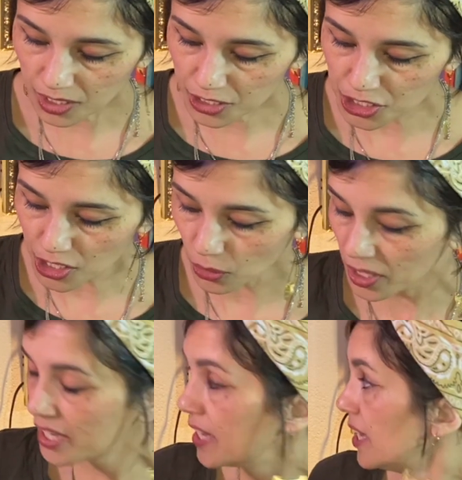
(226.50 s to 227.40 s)
So
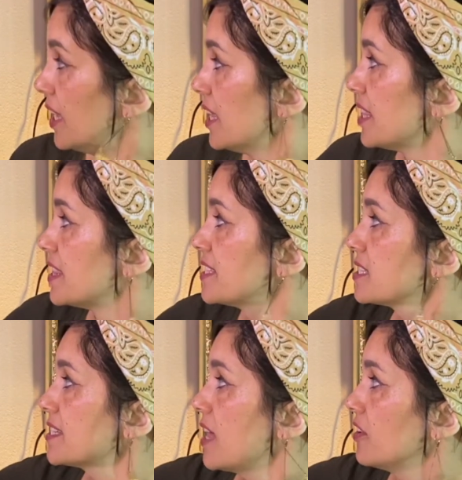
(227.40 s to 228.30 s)
this
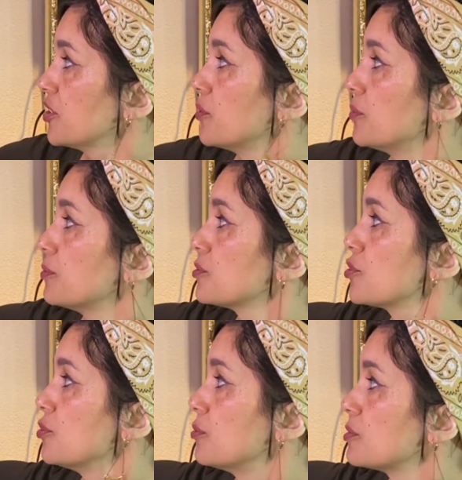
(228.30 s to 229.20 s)
is telling you
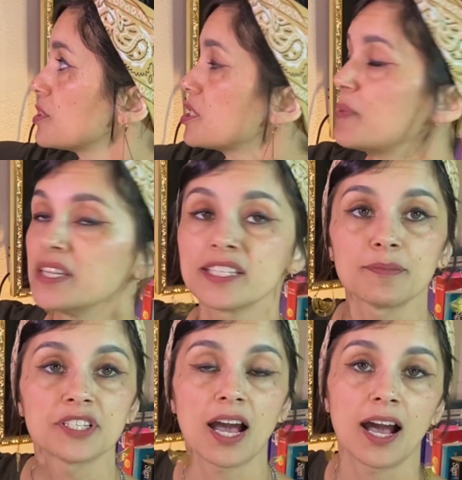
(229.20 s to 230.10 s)
to spend some
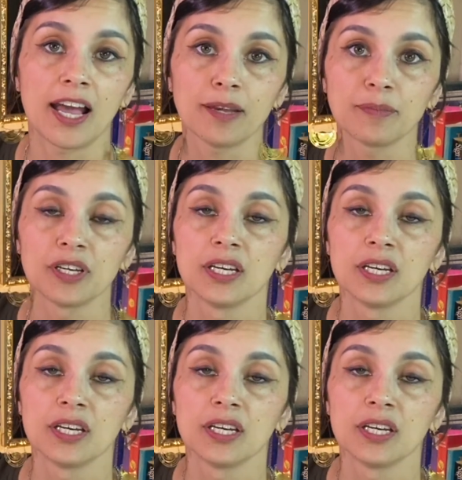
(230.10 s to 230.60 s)
time